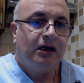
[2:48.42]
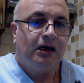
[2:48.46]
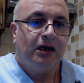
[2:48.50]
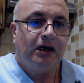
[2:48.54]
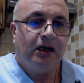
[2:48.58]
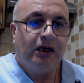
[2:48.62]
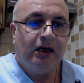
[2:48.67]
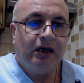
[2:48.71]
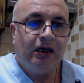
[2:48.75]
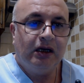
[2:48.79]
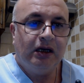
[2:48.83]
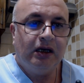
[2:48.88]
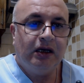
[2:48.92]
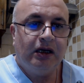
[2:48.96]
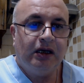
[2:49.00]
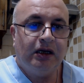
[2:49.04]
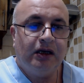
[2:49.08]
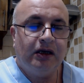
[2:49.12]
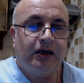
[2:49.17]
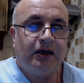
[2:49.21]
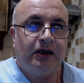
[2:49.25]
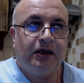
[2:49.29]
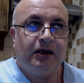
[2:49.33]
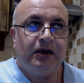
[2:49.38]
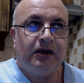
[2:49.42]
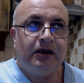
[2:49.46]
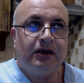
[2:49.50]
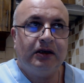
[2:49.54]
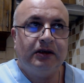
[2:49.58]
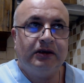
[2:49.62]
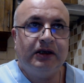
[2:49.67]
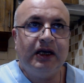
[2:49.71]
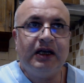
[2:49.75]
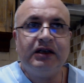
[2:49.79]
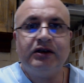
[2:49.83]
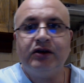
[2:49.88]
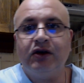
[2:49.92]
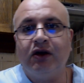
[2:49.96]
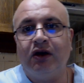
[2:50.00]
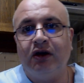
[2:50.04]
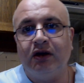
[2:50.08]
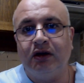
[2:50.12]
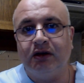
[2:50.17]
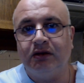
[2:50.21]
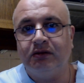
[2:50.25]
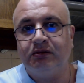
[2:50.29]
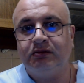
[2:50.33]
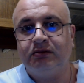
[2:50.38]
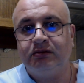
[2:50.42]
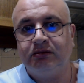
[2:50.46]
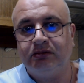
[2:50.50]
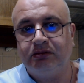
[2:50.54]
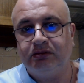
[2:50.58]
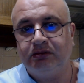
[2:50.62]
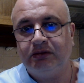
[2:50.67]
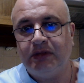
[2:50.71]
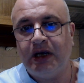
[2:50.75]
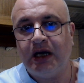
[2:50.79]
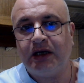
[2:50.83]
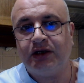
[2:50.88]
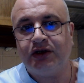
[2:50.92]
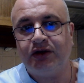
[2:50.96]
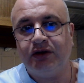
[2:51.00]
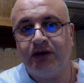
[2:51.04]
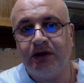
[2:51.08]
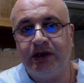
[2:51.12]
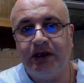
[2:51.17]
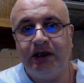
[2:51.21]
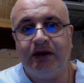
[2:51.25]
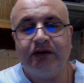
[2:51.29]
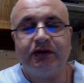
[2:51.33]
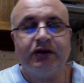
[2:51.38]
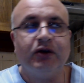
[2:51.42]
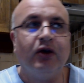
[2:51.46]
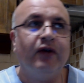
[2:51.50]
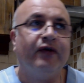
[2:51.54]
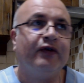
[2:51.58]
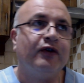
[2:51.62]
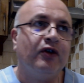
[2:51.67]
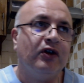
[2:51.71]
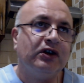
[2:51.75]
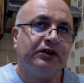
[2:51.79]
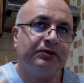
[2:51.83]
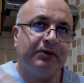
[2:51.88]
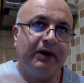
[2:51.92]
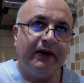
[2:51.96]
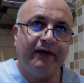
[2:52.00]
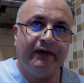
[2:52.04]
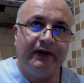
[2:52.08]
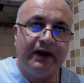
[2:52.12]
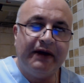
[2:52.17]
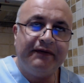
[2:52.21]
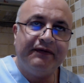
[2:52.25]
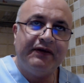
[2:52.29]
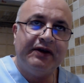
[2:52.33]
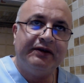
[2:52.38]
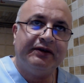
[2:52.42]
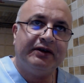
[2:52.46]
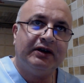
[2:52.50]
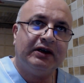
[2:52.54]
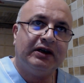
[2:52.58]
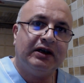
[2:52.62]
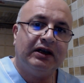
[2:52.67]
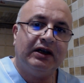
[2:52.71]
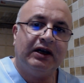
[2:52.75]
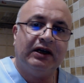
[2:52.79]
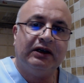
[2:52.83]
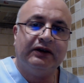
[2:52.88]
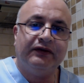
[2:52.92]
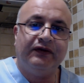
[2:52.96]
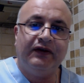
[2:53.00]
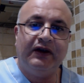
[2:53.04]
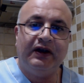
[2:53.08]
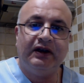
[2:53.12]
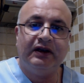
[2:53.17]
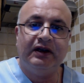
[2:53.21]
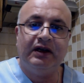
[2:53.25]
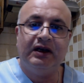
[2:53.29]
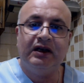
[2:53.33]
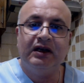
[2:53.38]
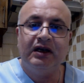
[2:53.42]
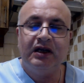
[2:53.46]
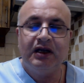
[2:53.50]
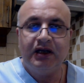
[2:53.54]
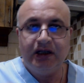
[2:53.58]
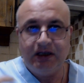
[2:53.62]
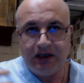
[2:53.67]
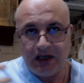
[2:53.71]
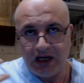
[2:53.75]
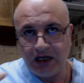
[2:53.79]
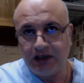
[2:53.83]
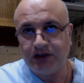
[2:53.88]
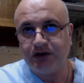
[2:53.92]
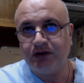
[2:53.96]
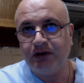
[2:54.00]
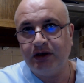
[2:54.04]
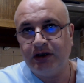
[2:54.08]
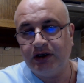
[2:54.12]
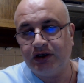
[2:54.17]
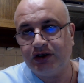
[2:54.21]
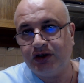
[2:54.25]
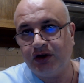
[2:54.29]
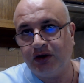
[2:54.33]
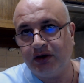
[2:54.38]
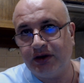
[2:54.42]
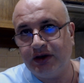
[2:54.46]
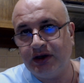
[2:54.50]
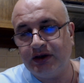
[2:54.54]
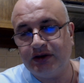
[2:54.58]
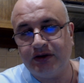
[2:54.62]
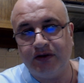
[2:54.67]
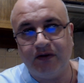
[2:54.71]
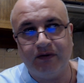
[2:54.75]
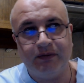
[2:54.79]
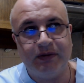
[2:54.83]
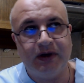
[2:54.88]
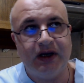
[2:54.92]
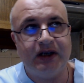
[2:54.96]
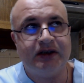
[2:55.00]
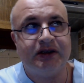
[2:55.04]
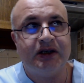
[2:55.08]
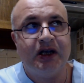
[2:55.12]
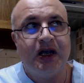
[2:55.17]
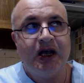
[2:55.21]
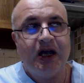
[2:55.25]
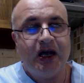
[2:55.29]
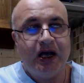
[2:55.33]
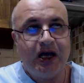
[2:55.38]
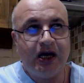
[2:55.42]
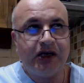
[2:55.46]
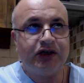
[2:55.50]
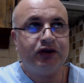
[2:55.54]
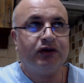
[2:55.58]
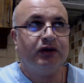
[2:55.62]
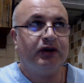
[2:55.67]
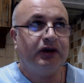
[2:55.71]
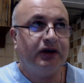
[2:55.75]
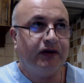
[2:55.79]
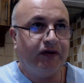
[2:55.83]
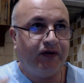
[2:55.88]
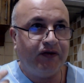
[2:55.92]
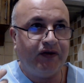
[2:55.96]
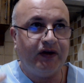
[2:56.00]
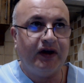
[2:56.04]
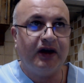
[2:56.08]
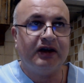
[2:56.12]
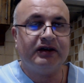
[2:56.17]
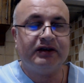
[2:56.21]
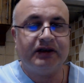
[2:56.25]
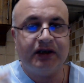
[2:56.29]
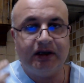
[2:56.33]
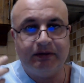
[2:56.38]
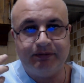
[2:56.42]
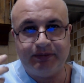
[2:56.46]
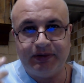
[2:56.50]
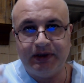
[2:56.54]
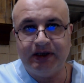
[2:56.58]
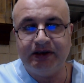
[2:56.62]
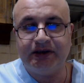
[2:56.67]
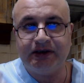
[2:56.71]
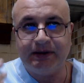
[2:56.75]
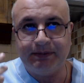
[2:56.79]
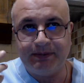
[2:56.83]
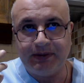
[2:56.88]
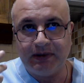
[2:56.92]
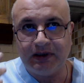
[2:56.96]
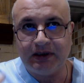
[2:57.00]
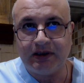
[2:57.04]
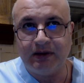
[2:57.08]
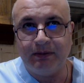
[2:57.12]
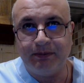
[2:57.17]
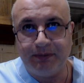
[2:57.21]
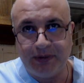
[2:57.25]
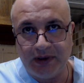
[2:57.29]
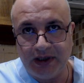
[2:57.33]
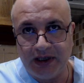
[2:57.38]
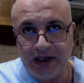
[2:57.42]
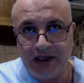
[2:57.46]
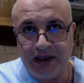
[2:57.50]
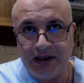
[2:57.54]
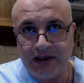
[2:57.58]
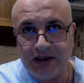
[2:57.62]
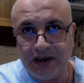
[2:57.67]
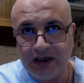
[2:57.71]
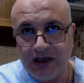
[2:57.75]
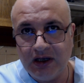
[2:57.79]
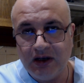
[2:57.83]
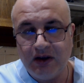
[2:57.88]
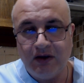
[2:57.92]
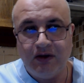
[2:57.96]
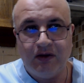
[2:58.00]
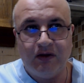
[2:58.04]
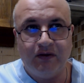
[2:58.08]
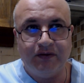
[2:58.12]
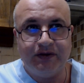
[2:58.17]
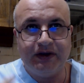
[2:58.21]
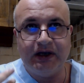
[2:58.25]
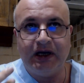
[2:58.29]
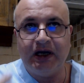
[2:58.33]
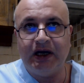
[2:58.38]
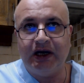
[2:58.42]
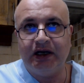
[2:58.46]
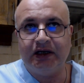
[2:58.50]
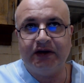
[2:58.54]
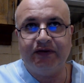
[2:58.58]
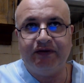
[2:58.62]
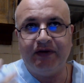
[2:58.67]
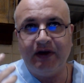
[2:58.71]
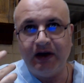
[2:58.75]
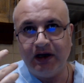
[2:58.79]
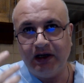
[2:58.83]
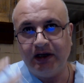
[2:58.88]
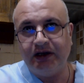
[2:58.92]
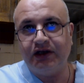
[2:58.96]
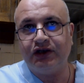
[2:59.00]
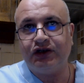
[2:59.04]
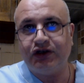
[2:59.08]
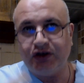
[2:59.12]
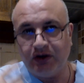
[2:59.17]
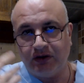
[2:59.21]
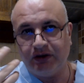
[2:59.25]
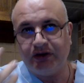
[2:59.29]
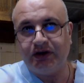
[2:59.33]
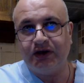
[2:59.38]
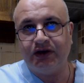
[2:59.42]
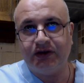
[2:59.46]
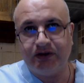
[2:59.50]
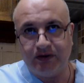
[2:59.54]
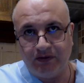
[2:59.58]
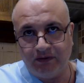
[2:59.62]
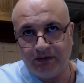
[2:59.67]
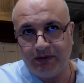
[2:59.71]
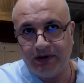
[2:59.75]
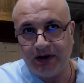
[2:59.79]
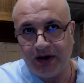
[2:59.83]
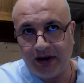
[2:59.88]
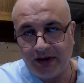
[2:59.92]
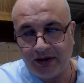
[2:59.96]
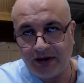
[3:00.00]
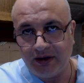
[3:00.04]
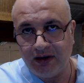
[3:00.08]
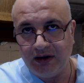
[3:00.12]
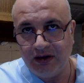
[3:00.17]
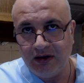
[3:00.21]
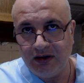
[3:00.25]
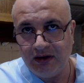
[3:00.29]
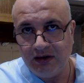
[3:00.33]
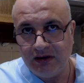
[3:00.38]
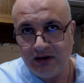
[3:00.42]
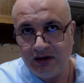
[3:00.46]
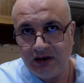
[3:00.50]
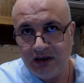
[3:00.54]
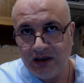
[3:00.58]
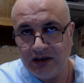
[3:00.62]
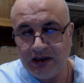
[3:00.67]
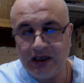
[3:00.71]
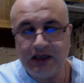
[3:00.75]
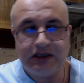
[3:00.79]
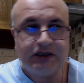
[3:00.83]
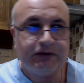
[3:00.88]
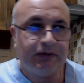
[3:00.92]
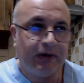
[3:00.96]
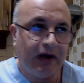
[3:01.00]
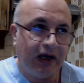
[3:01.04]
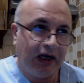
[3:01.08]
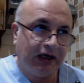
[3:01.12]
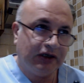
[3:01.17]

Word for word: Uh, that's all actually of course we have left ventricular heart failure actually the shortness of breath actually the first and principal complaint of the heart failure the shortness of breath that's why